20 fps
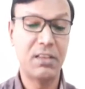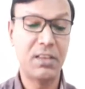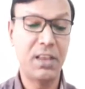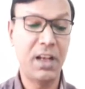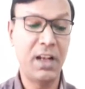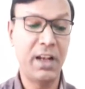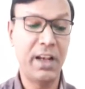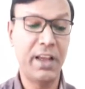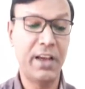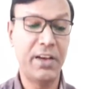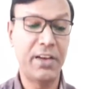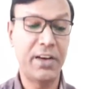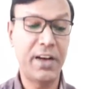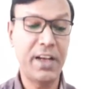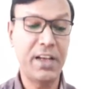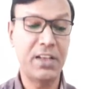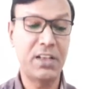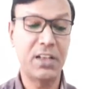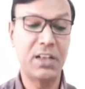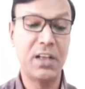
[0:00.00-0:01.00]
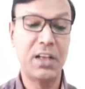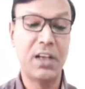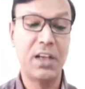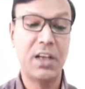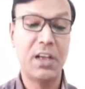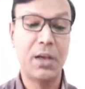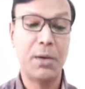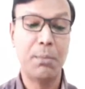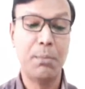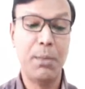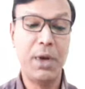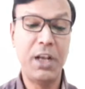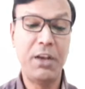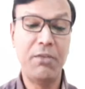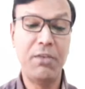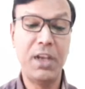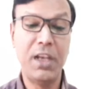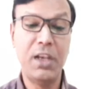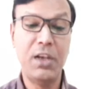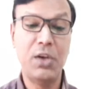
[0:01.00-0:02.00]
thin layer, right,
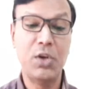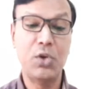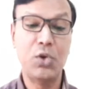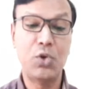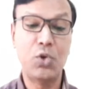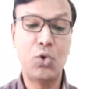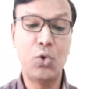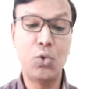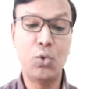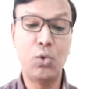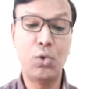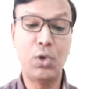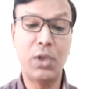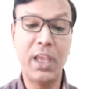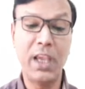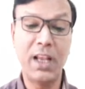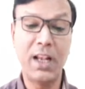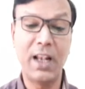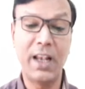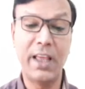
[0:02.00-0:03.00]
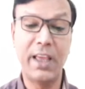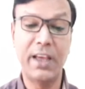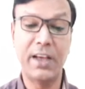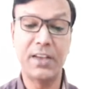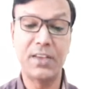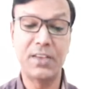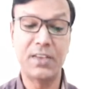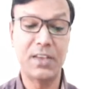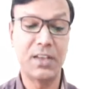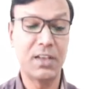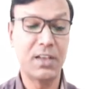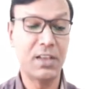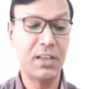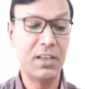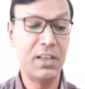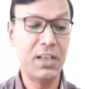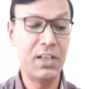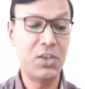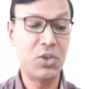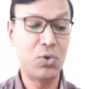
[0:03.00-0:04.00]
between two thick layers,
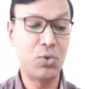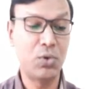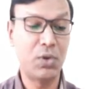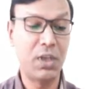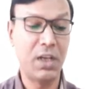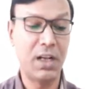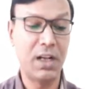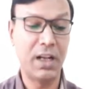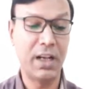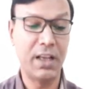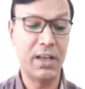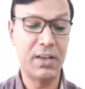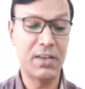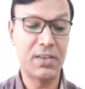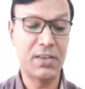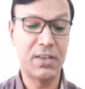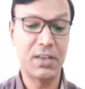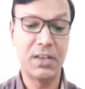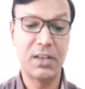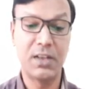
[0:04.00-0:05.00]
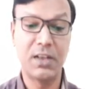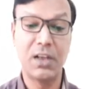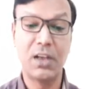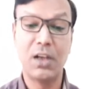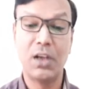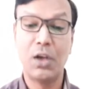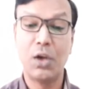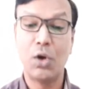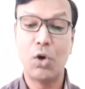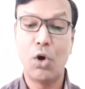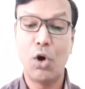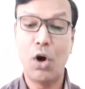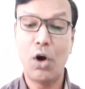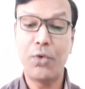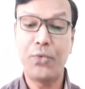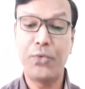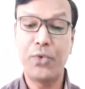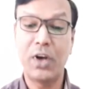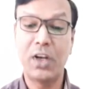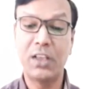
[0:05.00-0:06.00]
these two thick layers
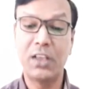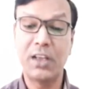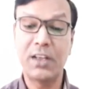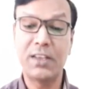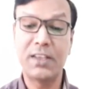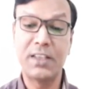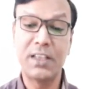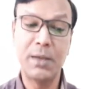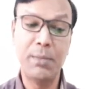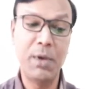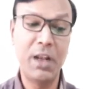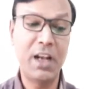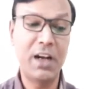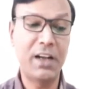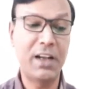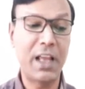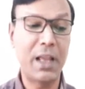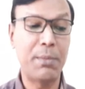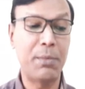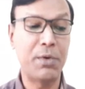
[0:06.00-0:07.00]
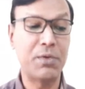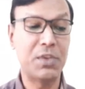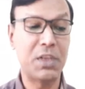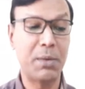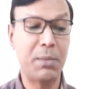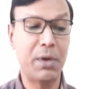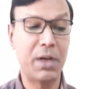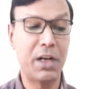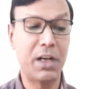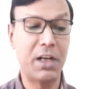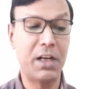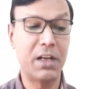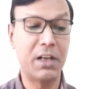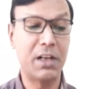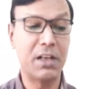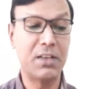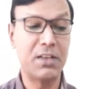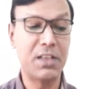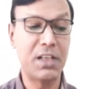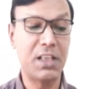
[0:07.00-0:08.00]
of other similar type of
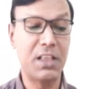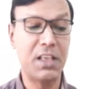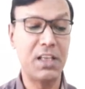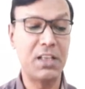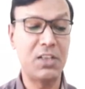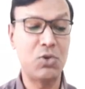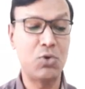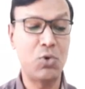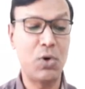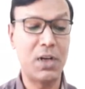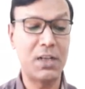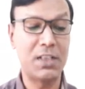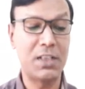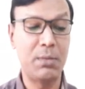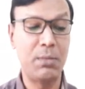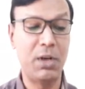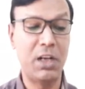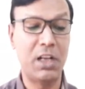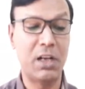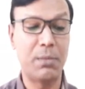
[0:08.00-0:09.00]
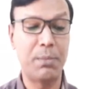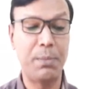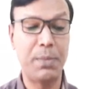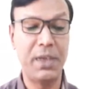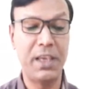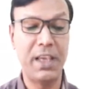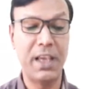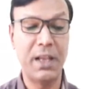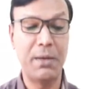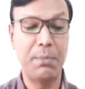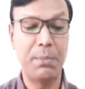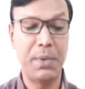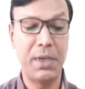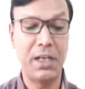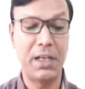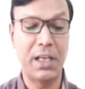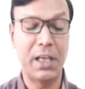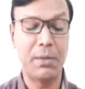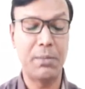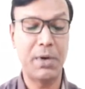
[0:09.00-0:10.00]
semiconductor. See these two are similar, P and
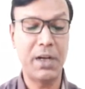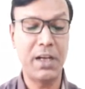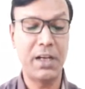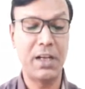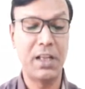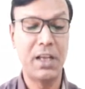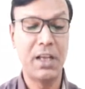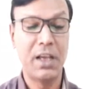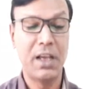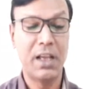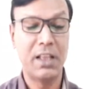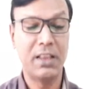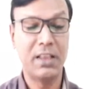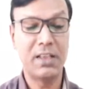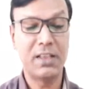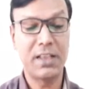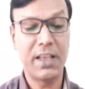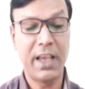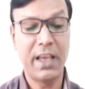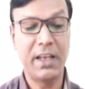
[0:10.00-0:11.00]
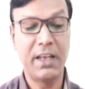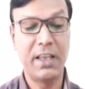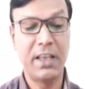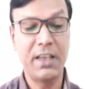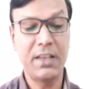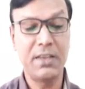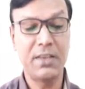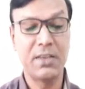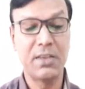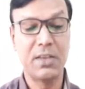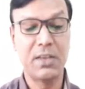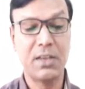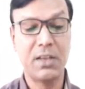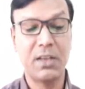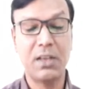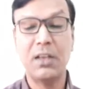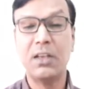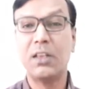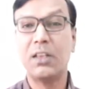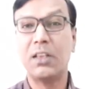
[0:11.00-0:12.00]
P type, right, and this N is
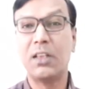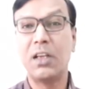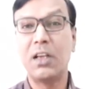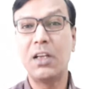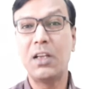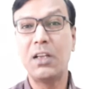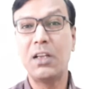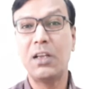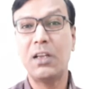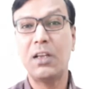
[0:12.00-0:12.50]
the